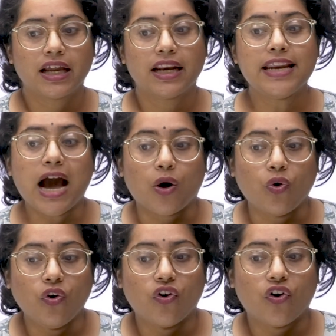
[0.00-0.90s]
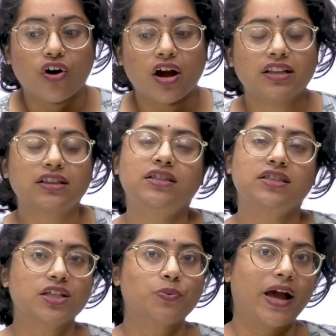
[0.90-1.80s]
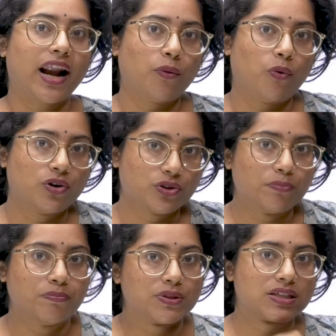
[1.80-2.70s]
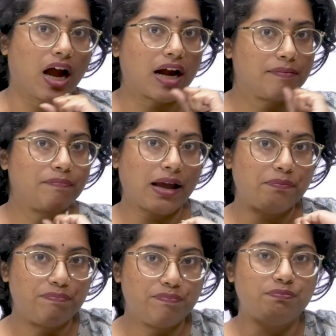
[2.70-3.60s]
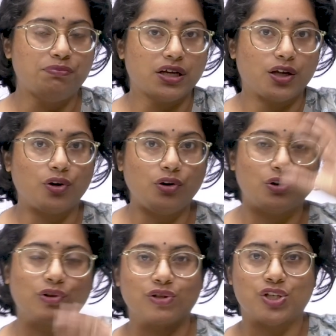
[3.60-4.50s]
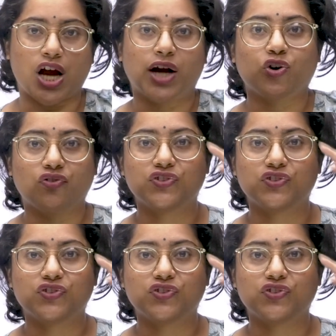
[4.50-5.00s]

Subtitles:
Now, this is where I want to start my, start off